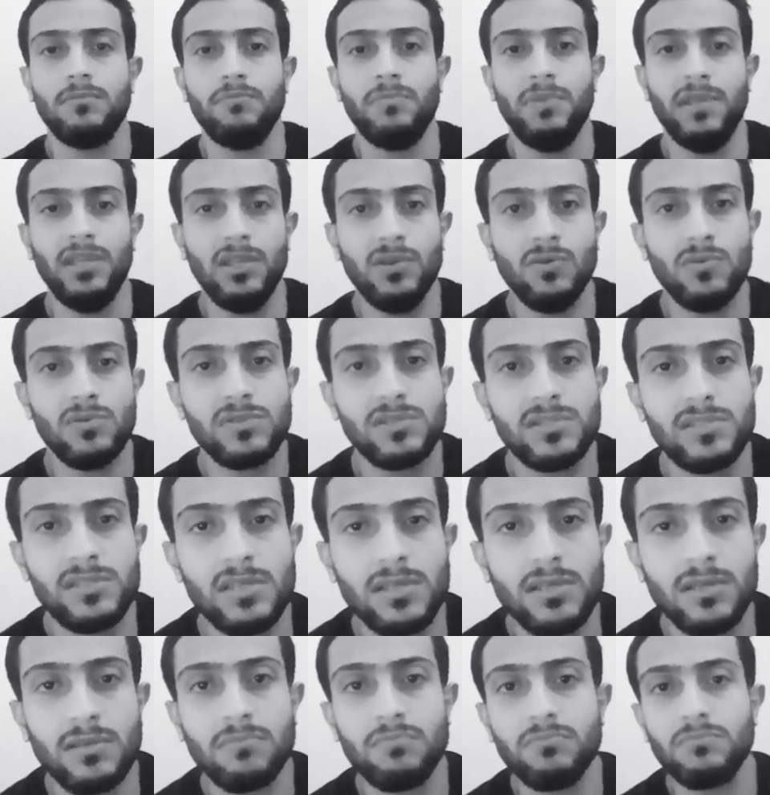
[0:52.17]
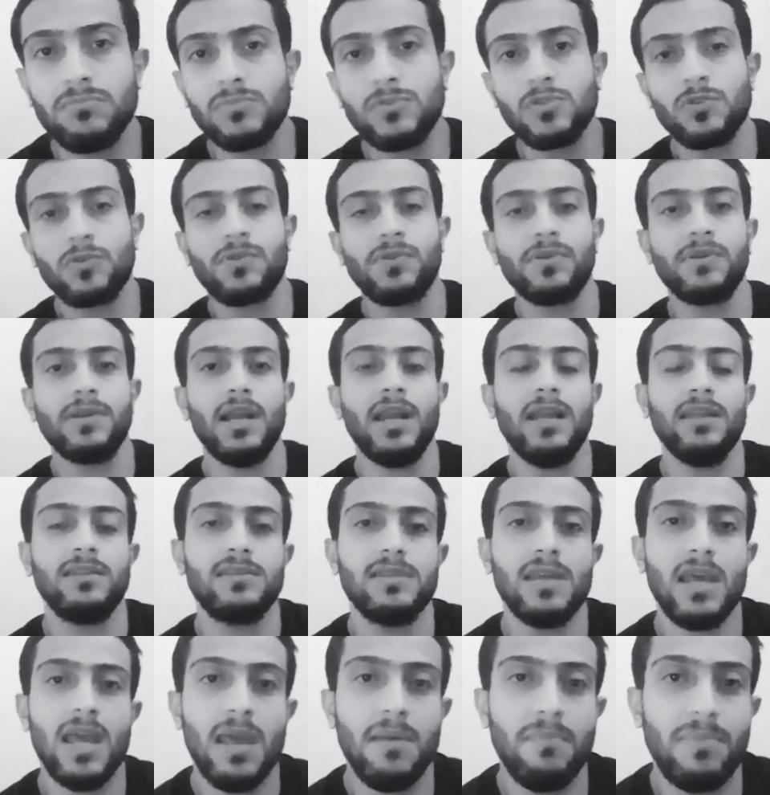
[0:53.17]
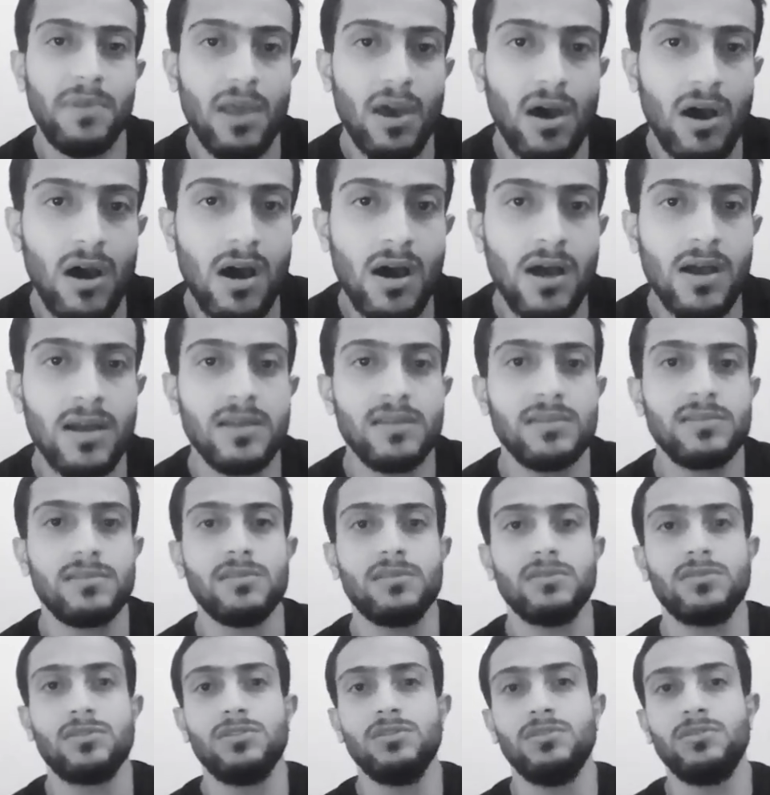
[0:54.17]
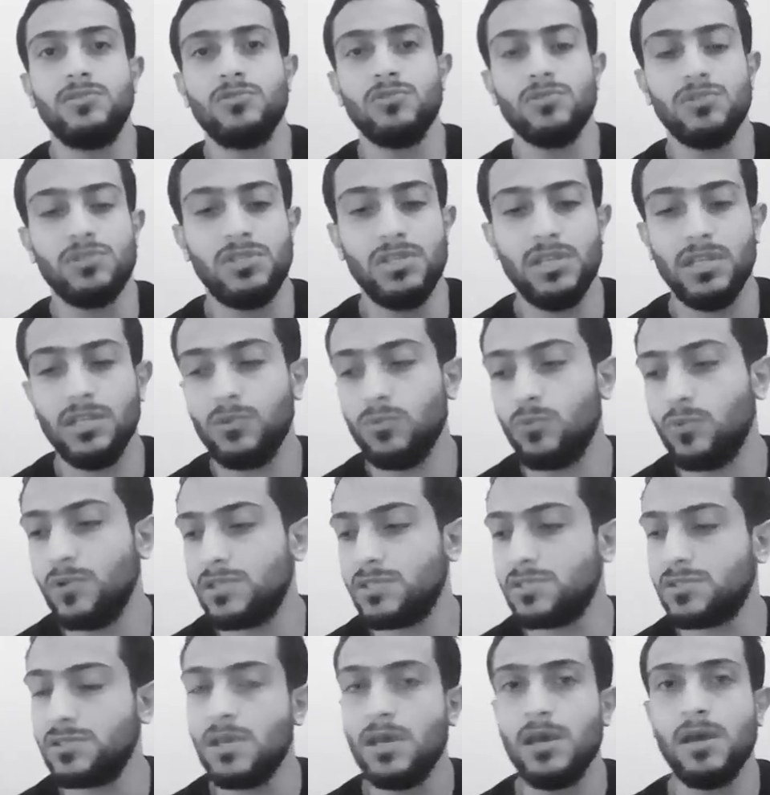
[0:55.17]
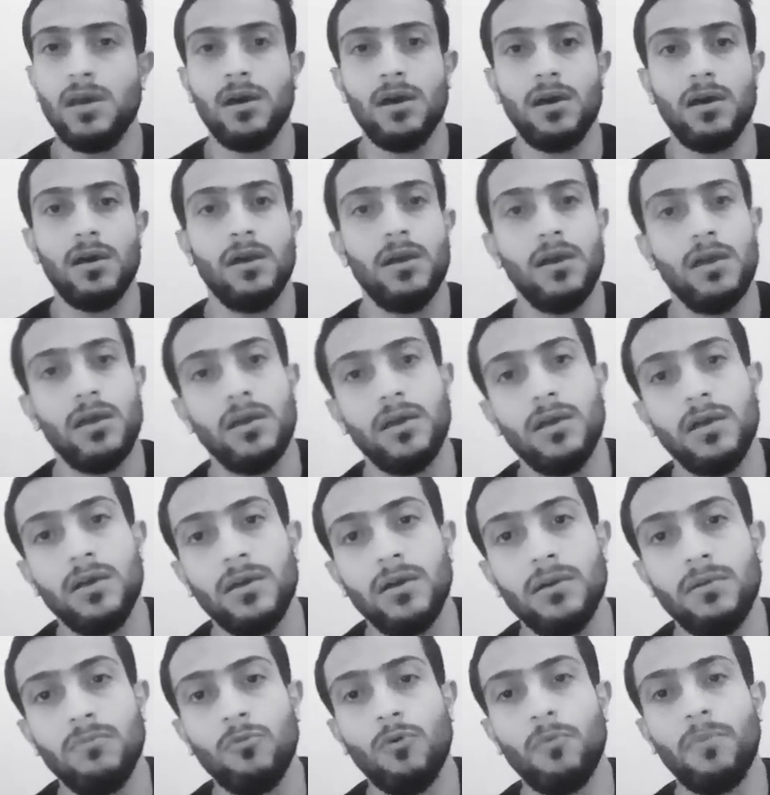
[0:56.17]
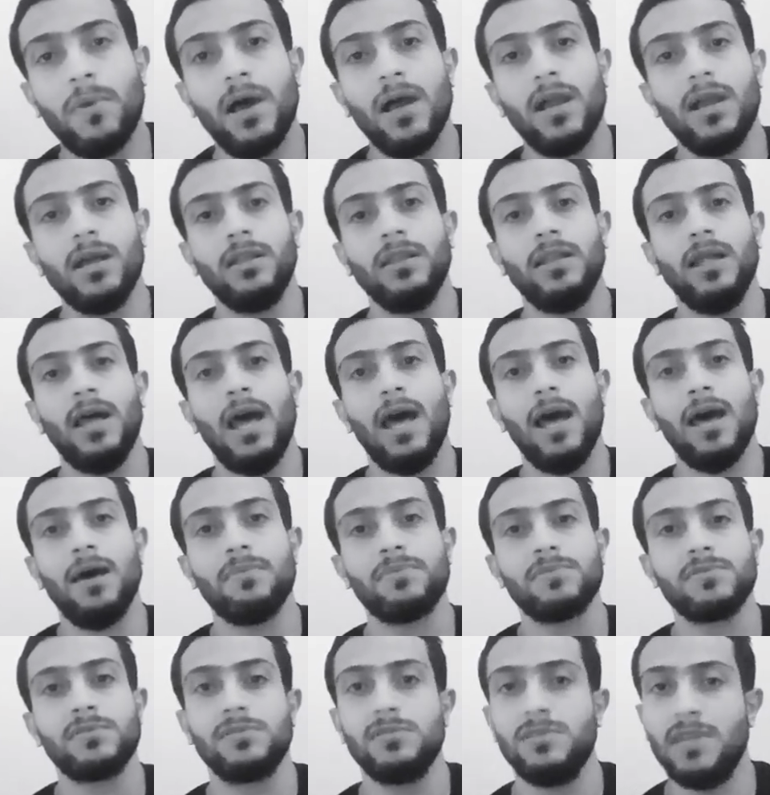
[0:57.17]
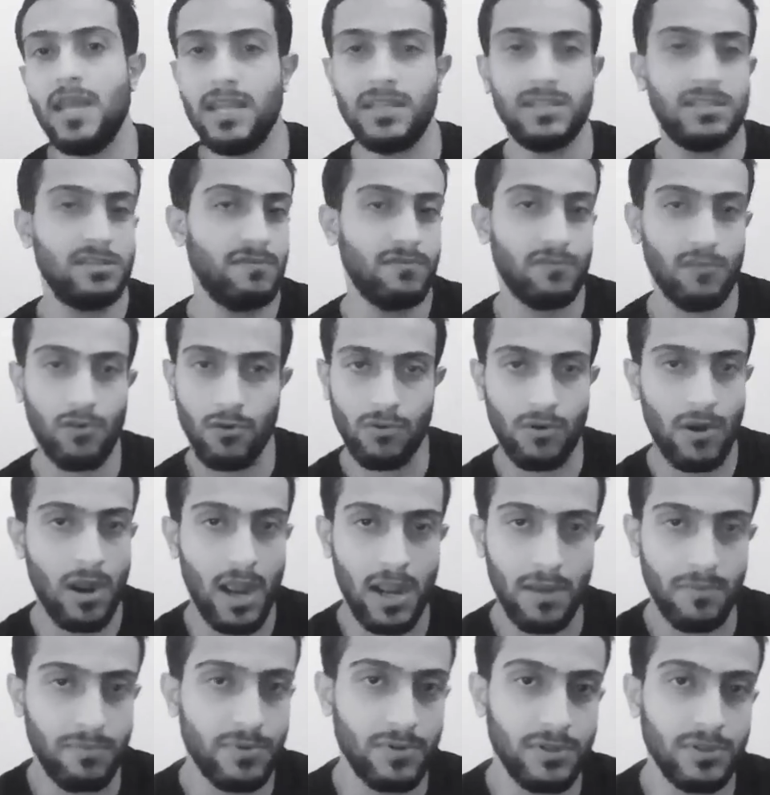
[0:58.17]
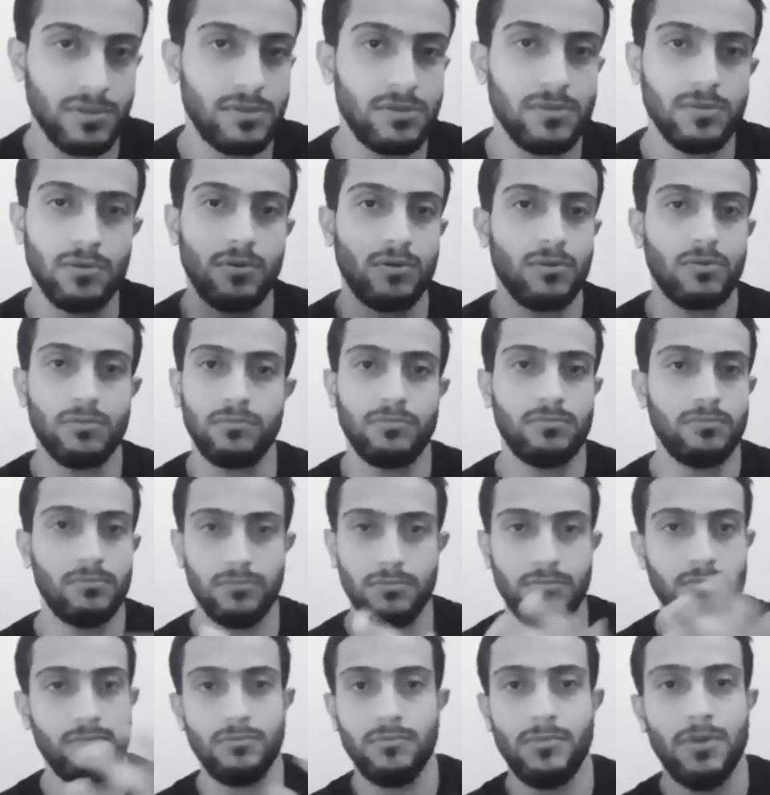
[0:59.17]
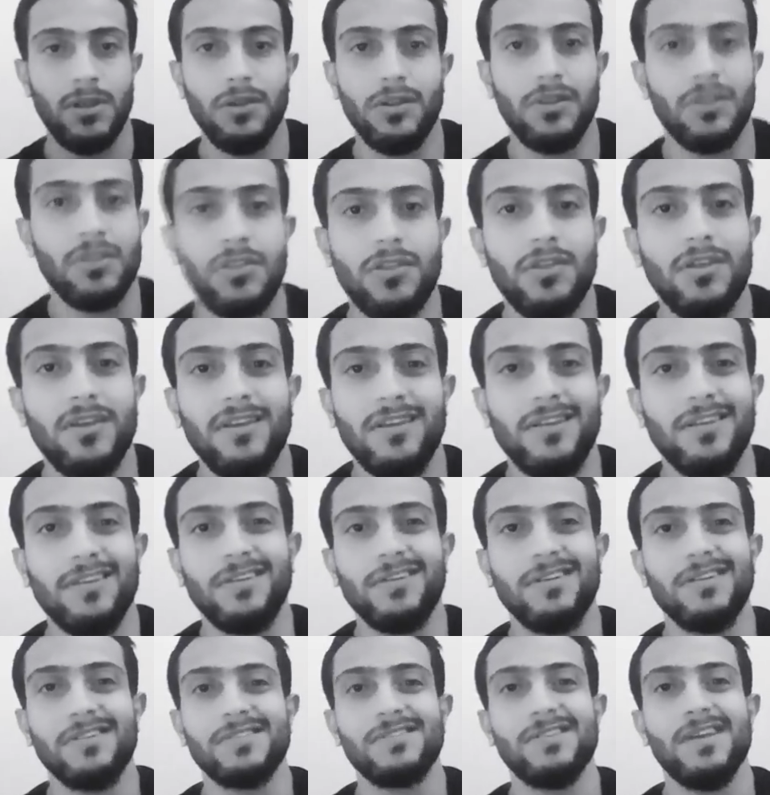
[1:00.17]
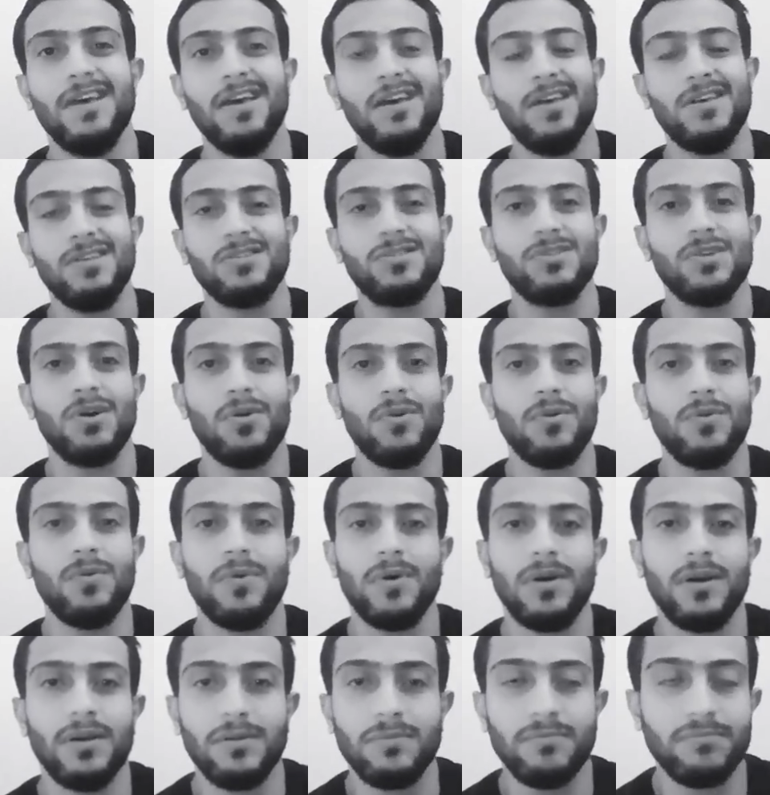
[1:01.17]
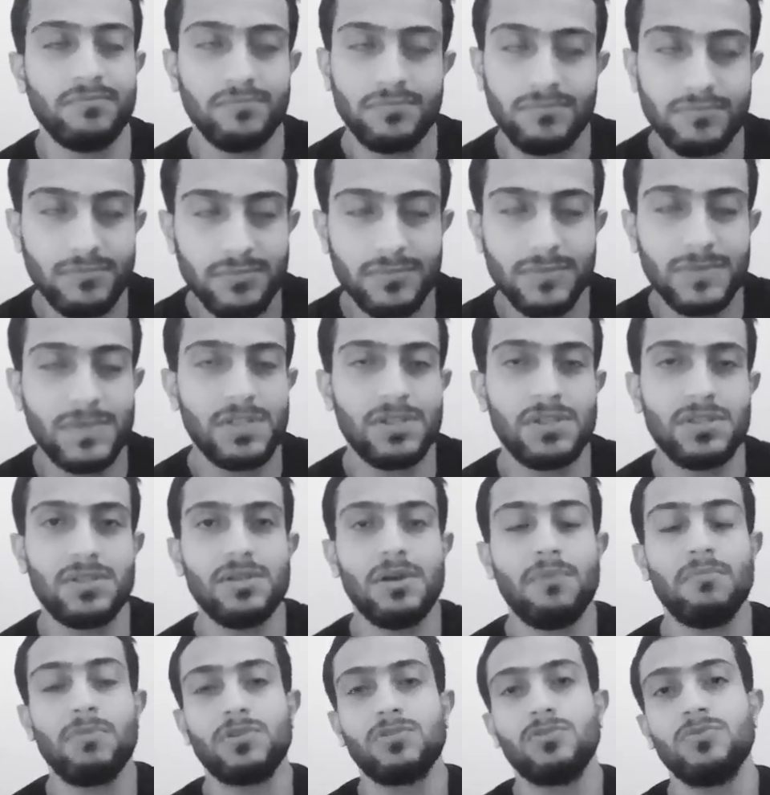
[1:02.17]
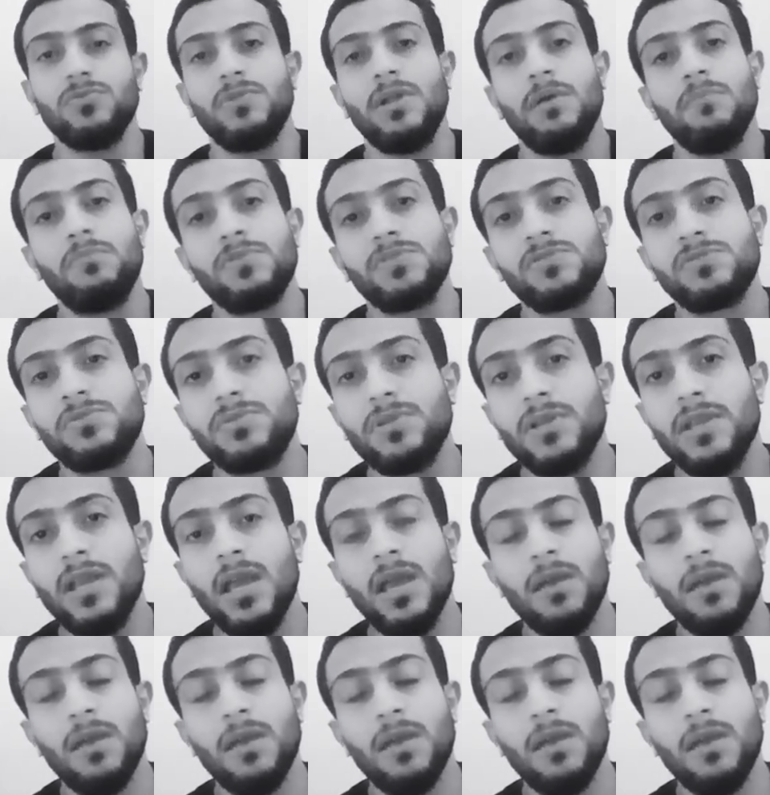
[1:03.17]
be used uh, to create APIs and to deal with uh, mobile apps, native or hybrid or anything else. So uh, this is number two. Number three,